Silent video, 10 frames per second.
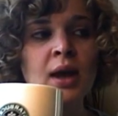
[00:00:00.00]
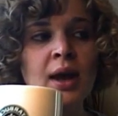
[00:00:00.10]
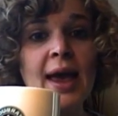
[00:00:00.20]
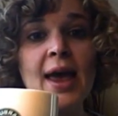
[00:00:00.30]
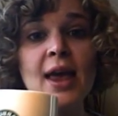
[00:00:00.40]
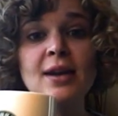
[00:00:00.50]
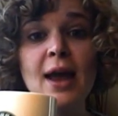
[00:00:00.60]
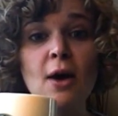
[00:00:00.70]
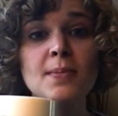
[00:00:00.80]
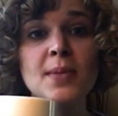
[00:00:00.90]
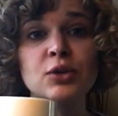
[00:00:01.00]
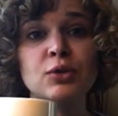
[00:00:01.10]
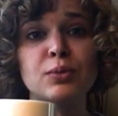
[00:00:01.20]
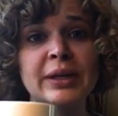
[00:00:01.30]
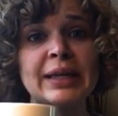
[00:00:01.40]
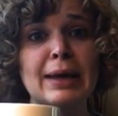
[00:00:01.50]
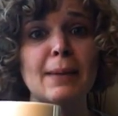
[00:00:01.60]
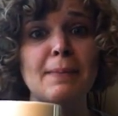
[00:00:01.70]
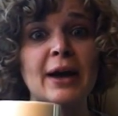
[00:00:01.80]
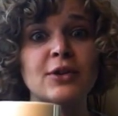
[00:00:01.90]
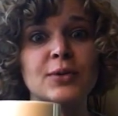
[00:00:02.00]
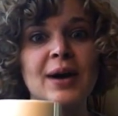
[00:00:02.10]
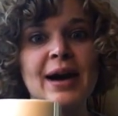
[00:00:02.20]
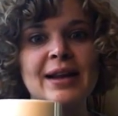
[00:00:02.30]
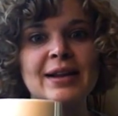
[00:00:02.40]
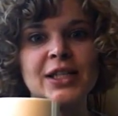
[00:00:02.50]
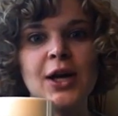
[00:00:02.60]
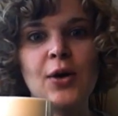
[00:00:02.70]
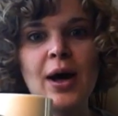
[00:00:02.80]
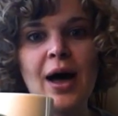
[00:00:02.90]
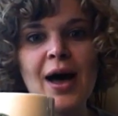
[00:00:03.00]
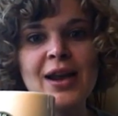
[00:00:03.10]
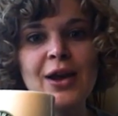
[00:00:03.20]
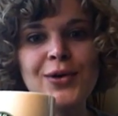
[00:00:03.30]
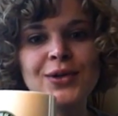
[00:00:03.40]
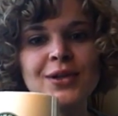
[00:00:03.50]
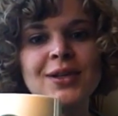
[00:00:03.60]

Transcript: And now I must really get back to writing. So adios.